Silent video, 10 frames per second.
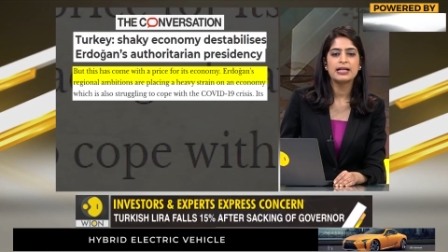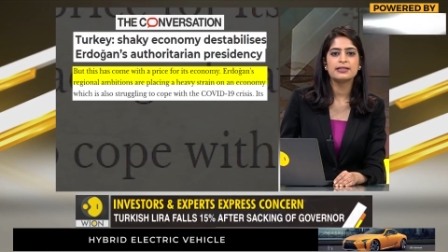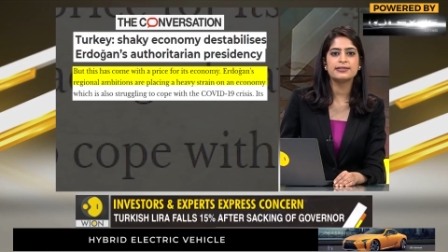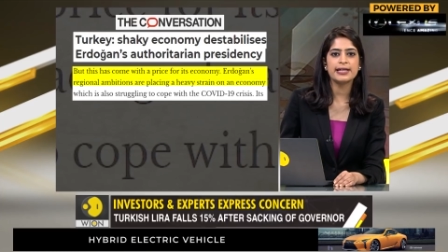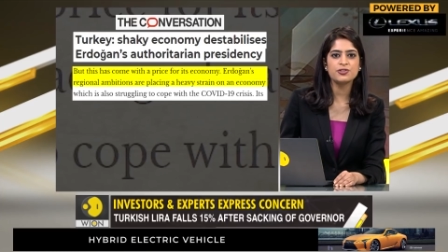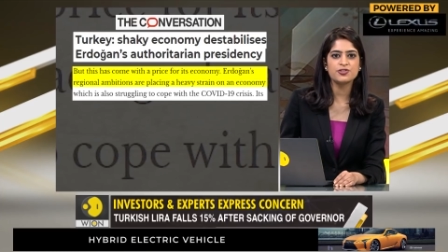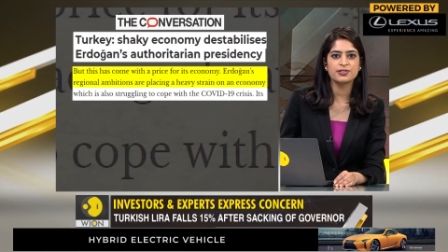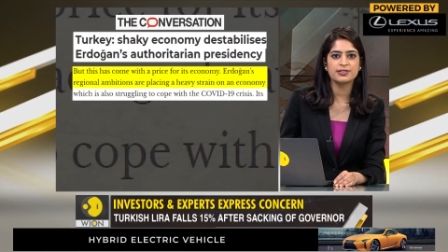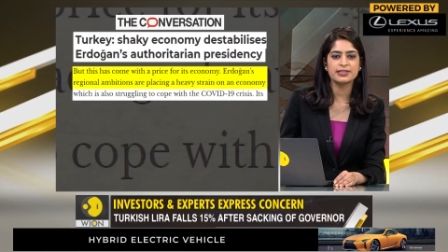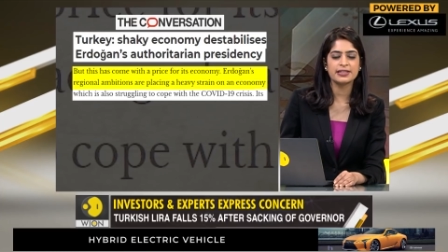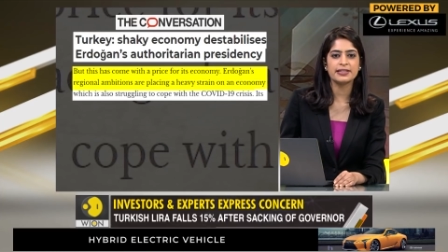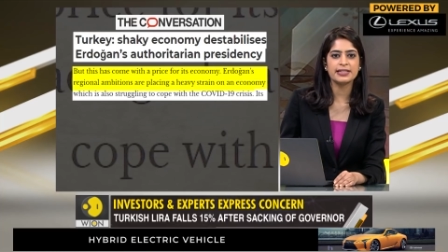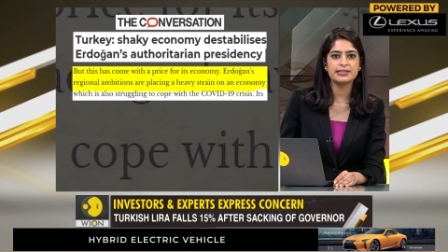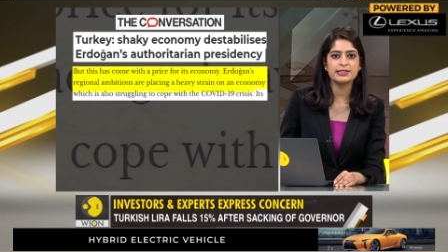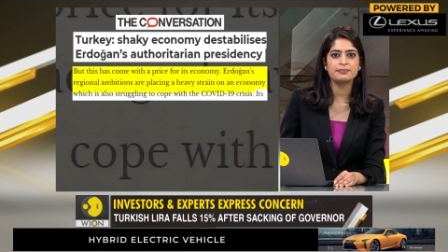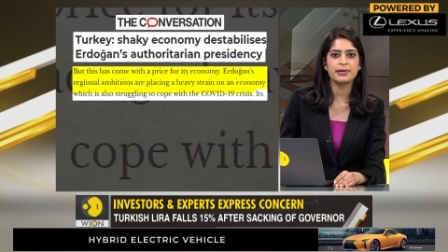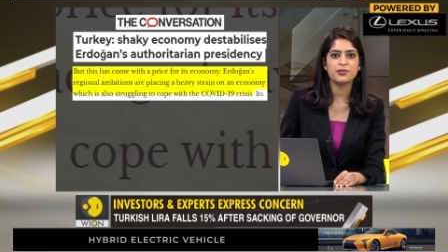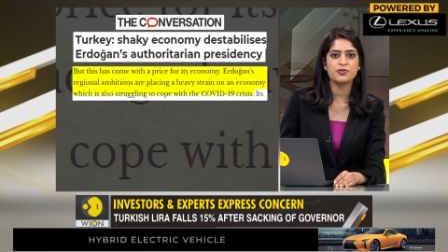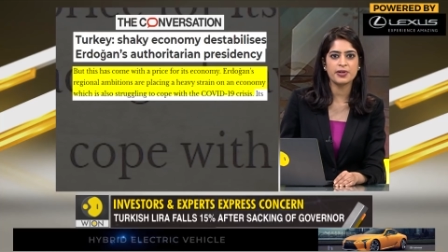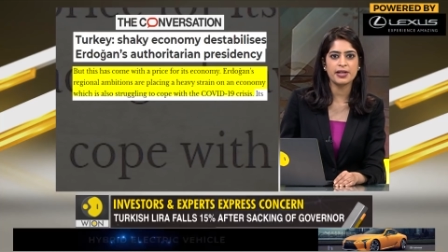The tensions in Eastern
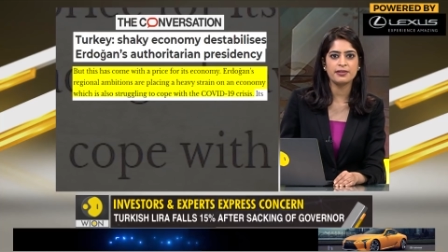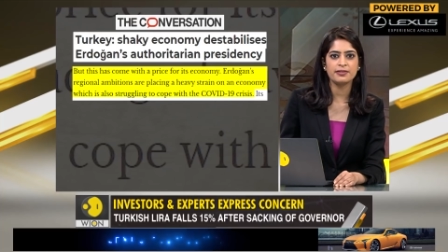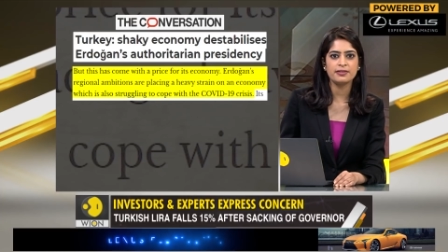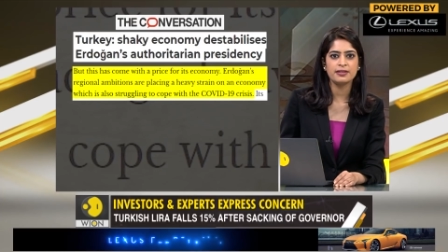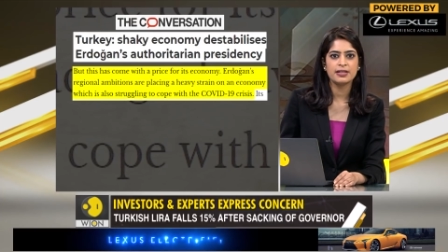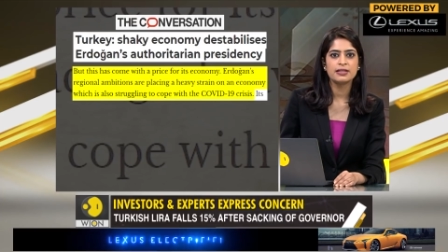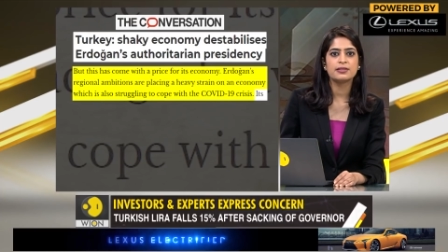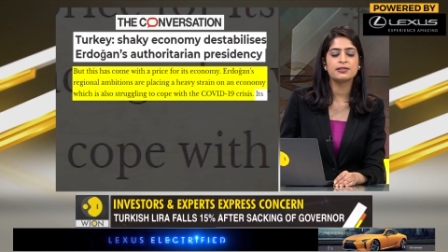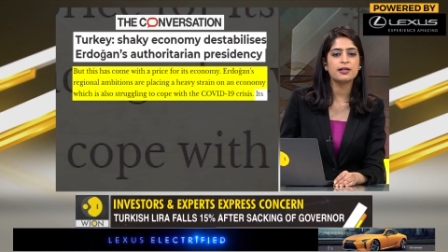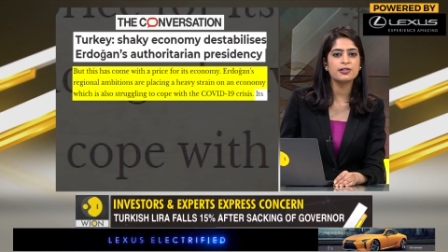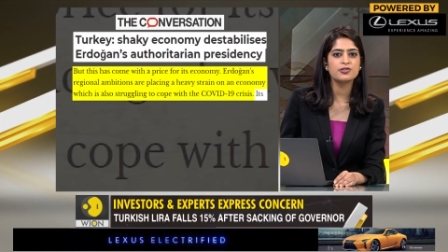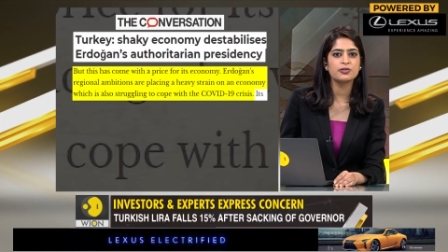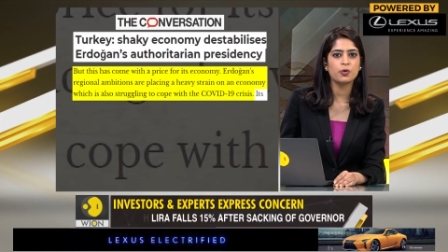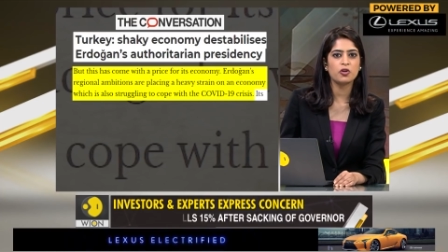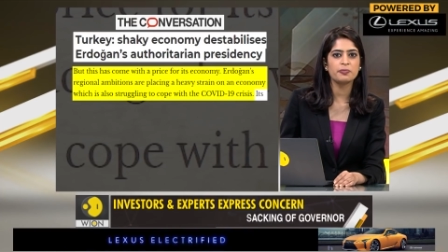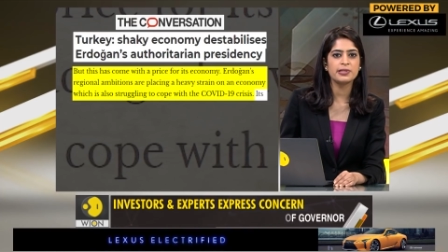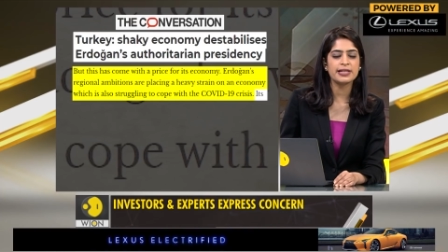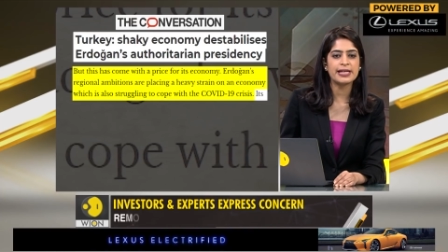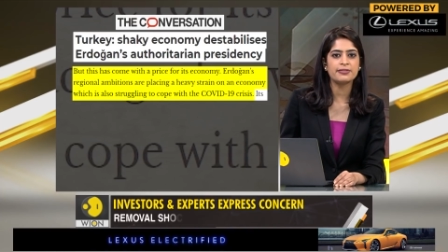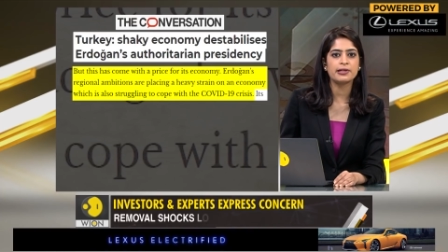Mediterranean, the Turkish
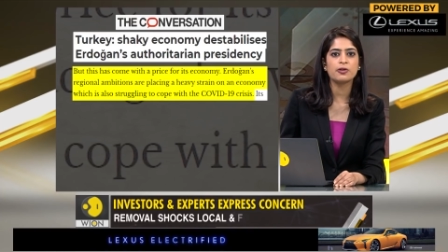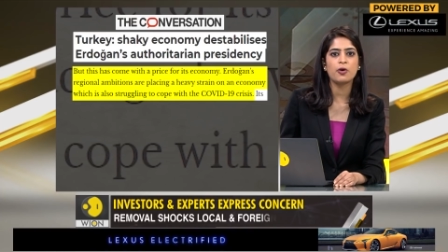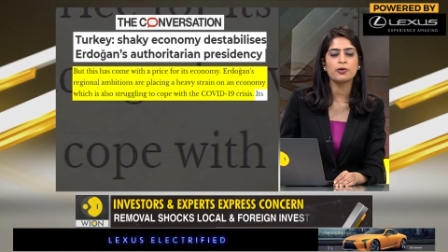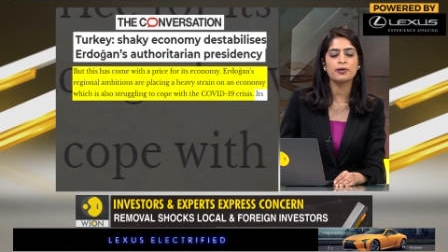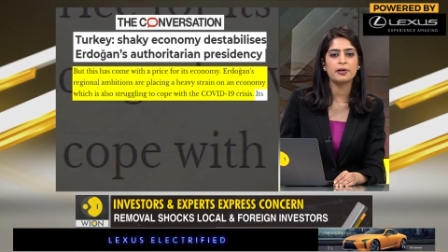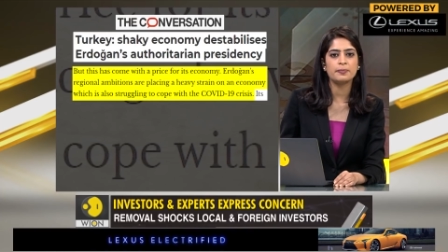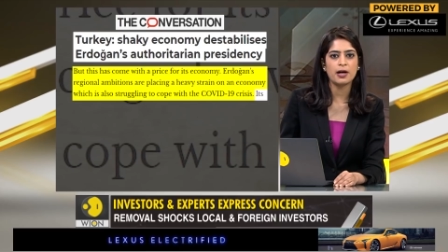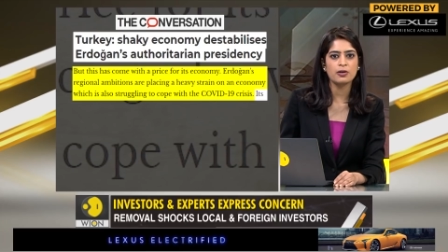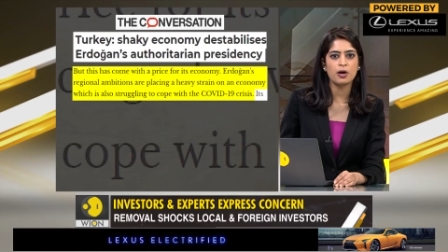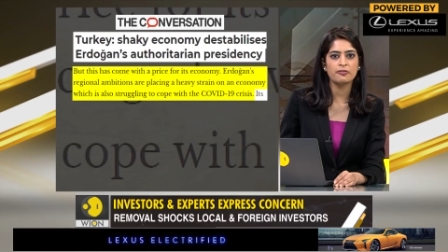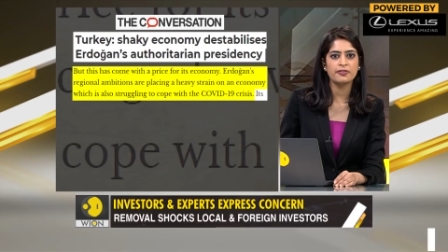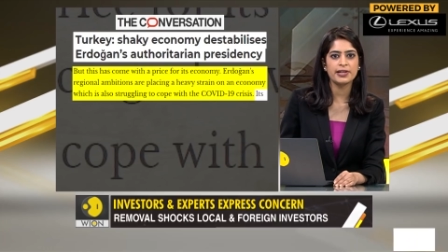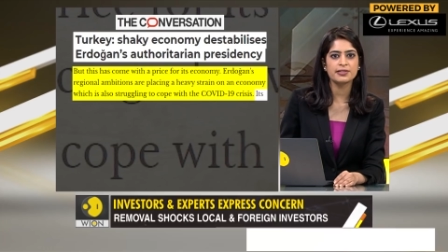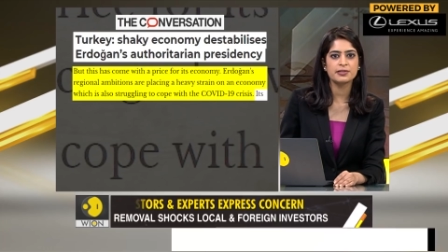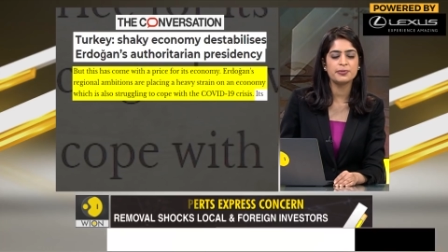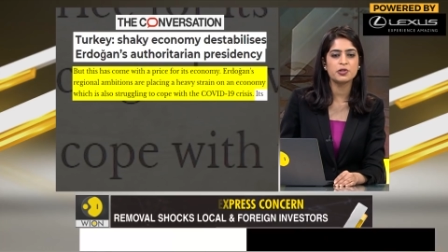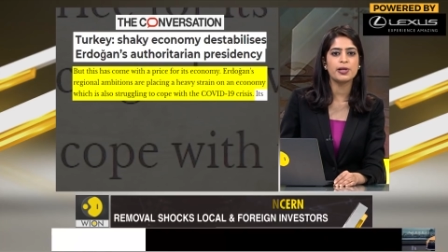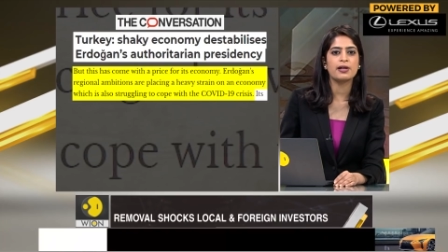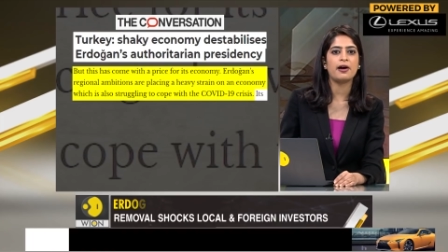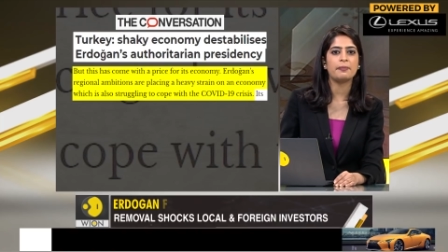involvement in the Nagorno-Karabakh conflict
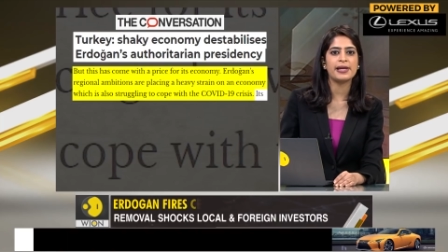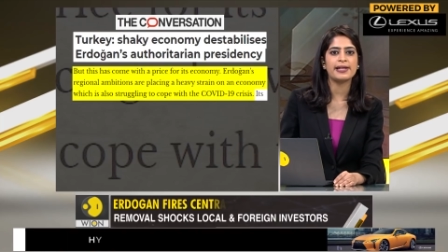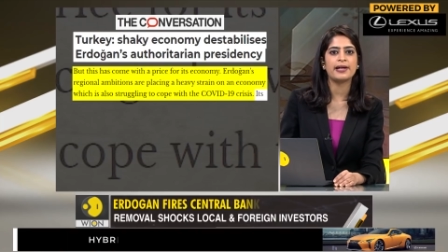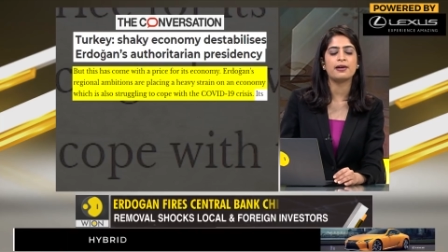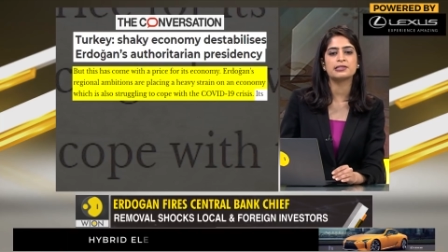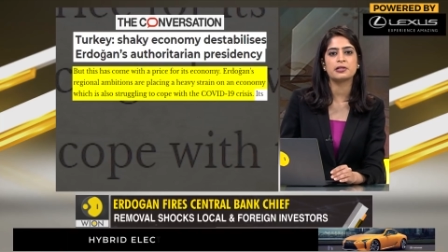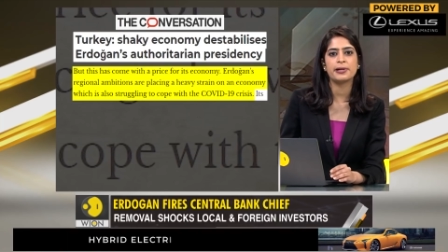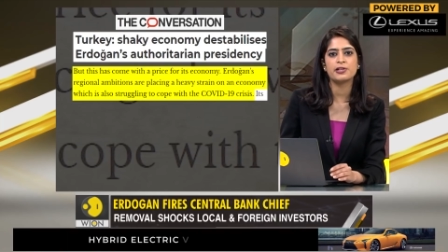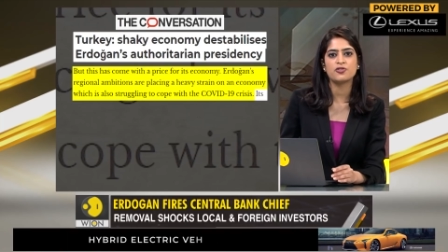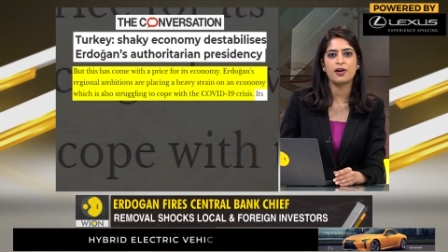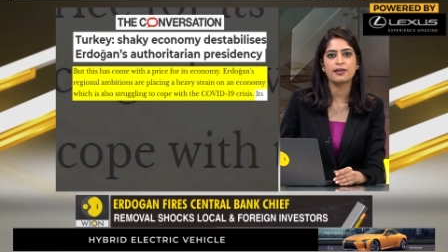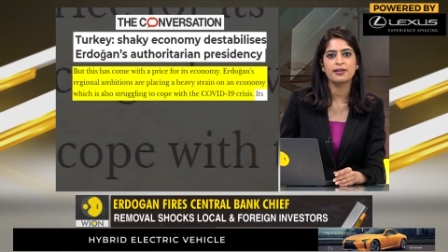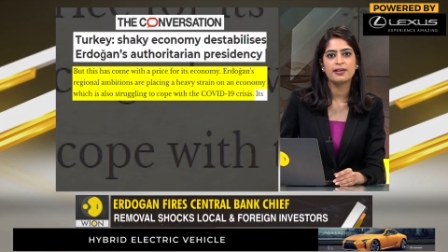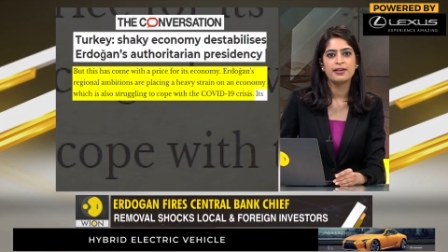between Armenia and Azerbaijan.